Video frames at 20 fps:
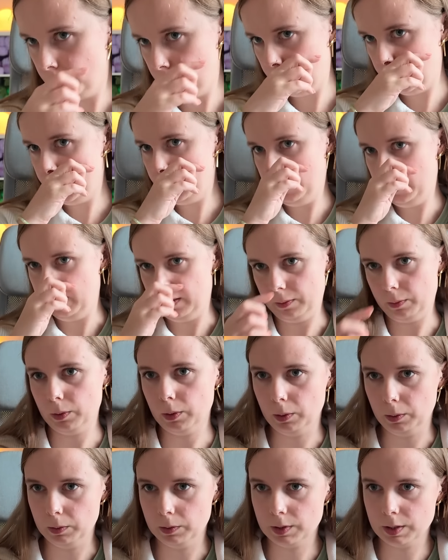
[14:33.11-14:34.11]
Between
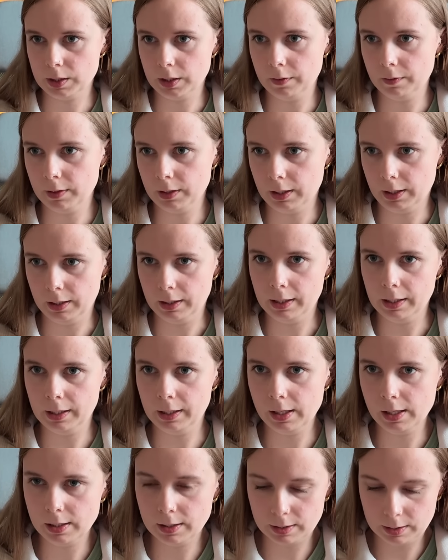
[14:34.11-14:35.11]
rows 7 and
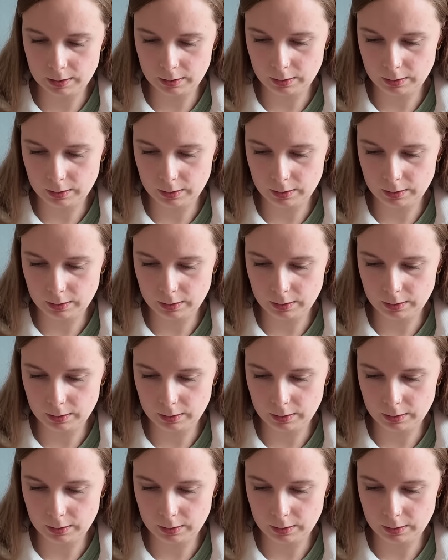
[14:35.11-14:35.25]
8.